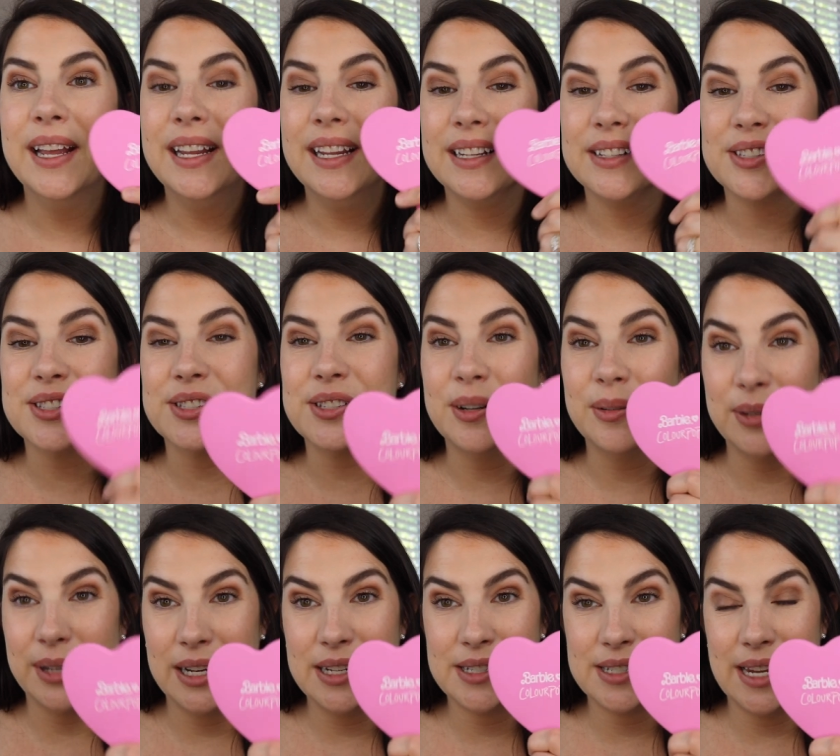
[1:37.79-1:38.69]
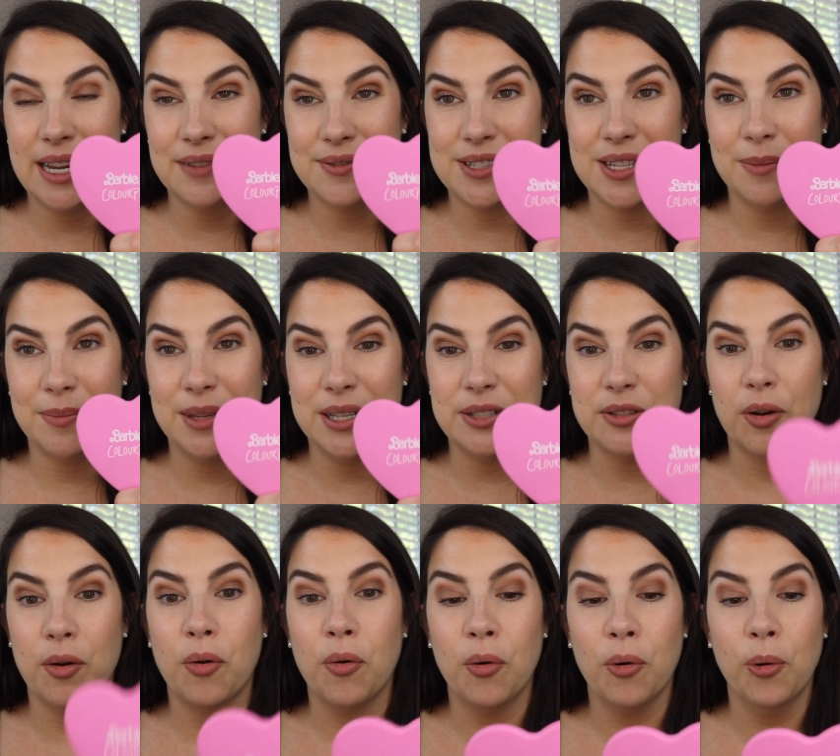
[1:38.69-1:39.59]
It's so nice to have something to
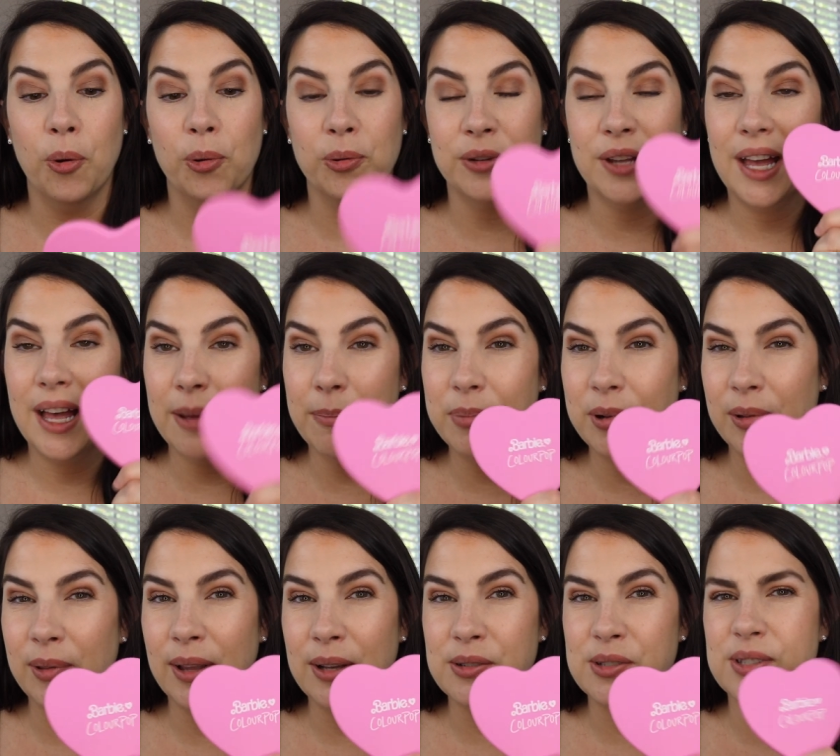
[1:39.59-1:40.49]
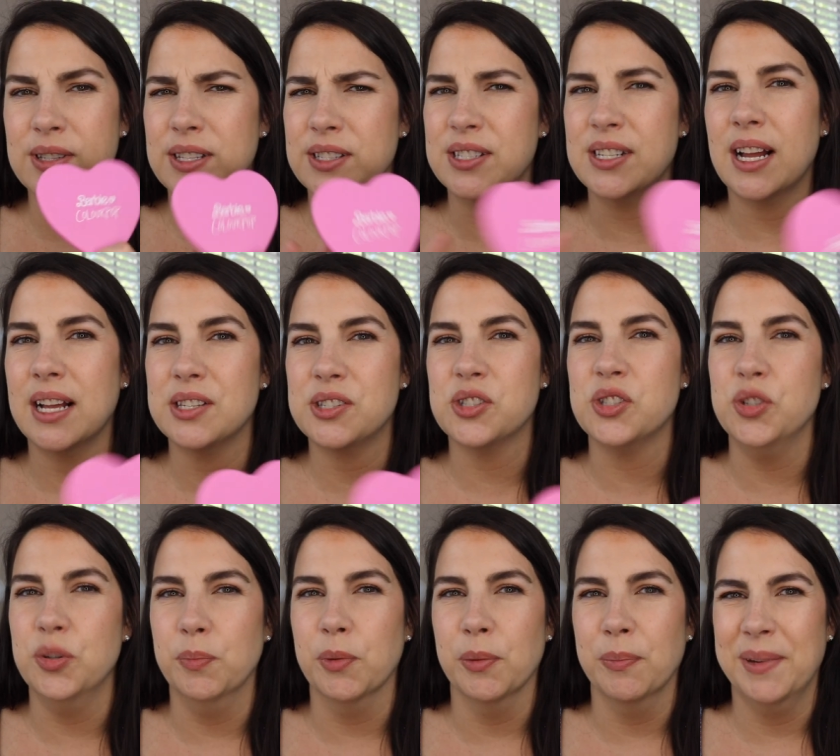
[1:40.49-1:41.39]
hold up close that's not
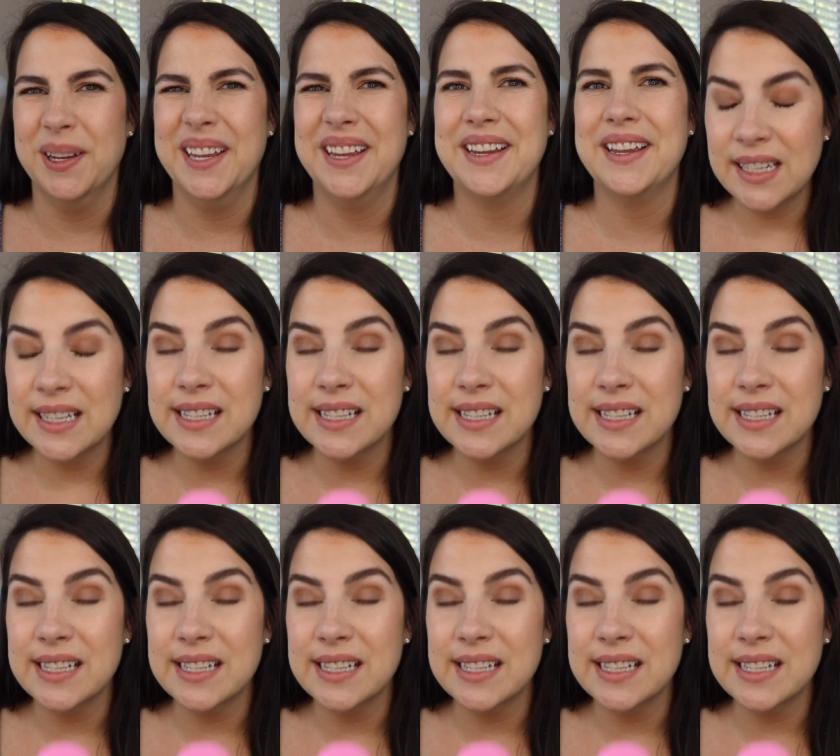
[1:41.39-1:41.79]
super big.